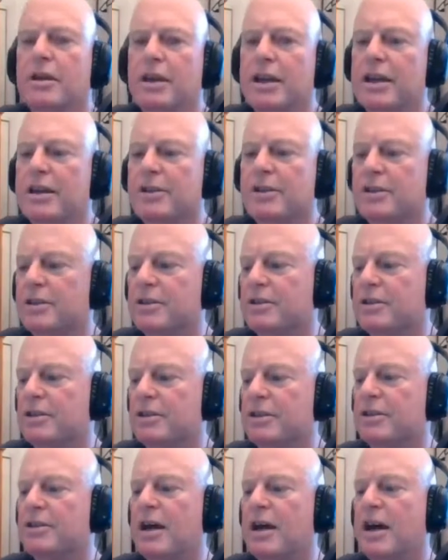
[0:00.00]
Isn't
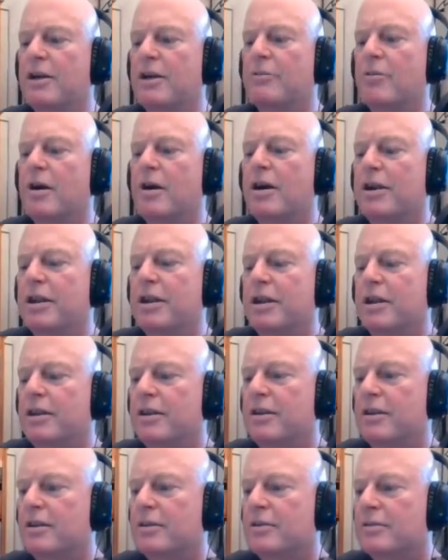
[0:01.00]
it ironic?
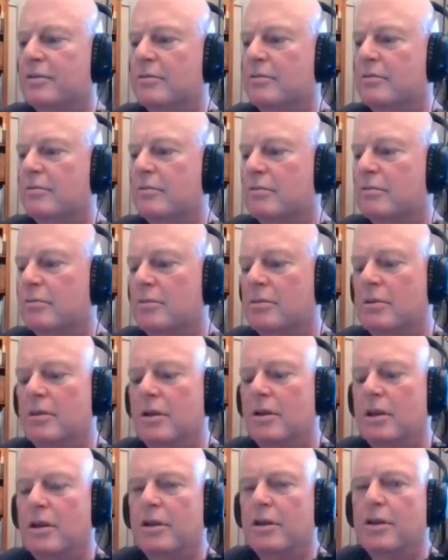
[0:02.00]

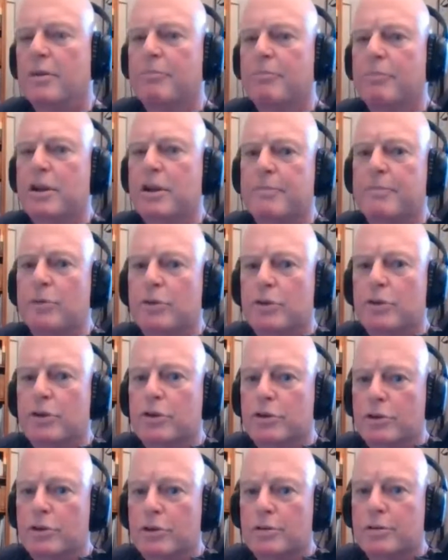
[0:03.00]
The people you
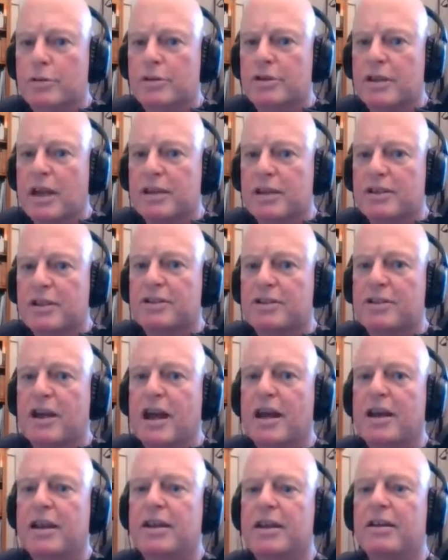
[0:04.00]
use as a
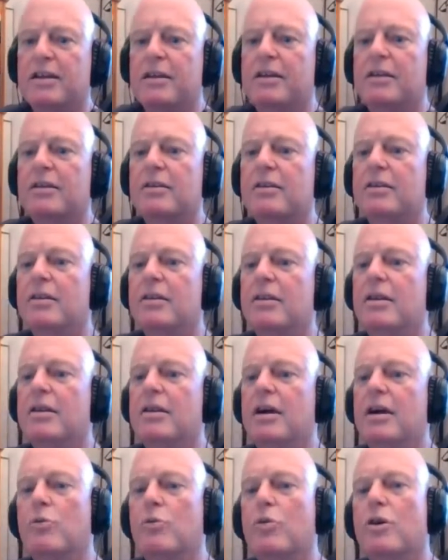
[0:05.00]
tonic
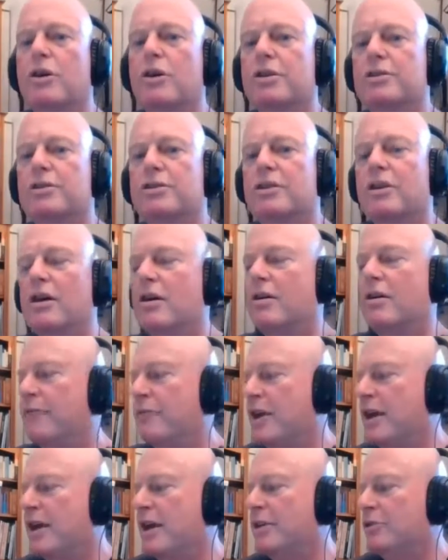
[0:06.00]
are worse
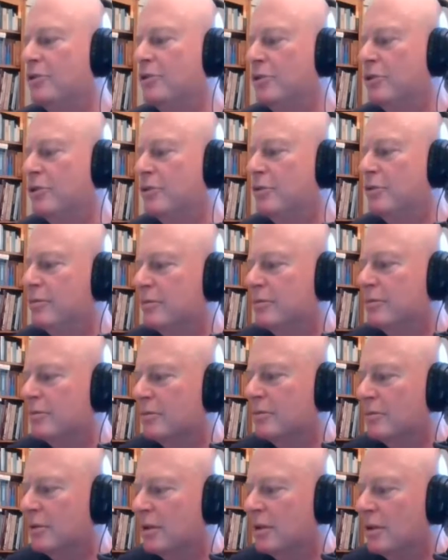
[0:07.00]
off than you.
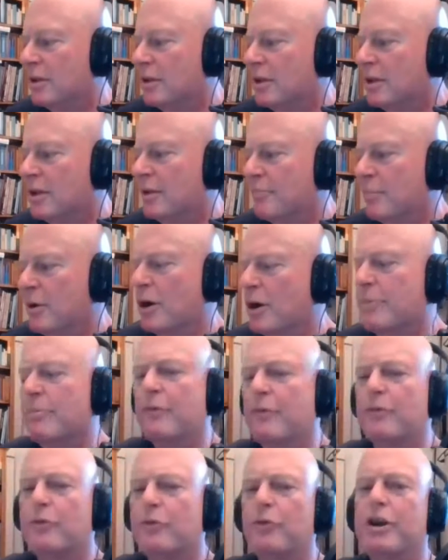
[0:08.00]
But
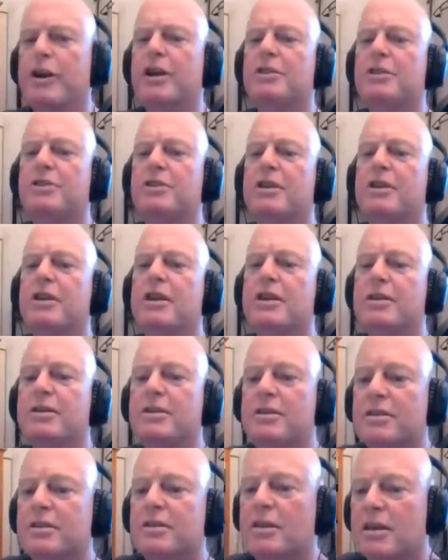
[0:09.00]
my friend
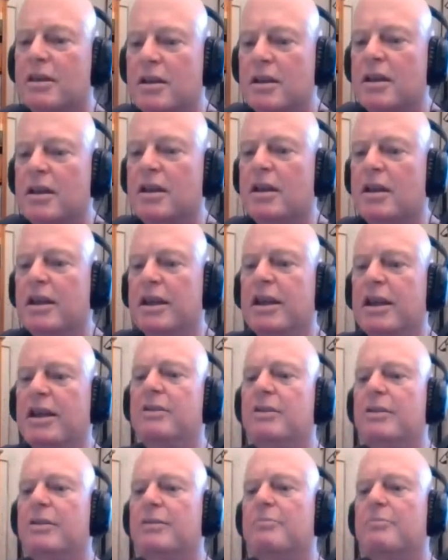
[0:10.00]
says,
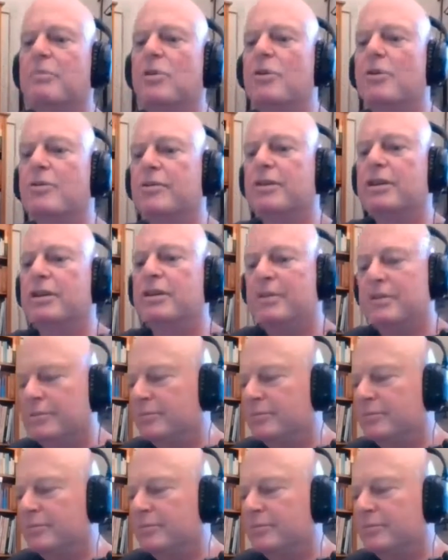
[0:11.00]
in the morning,